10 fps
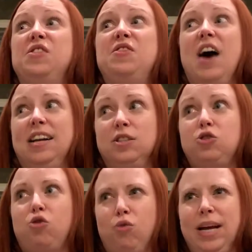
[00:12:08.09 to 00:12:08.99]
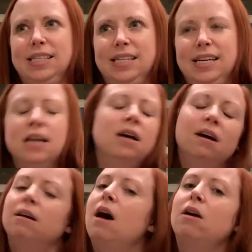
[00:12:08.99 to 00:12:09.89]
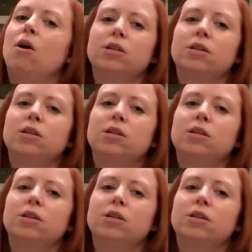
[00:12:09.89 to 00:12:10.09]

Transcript: That's crazy. Not all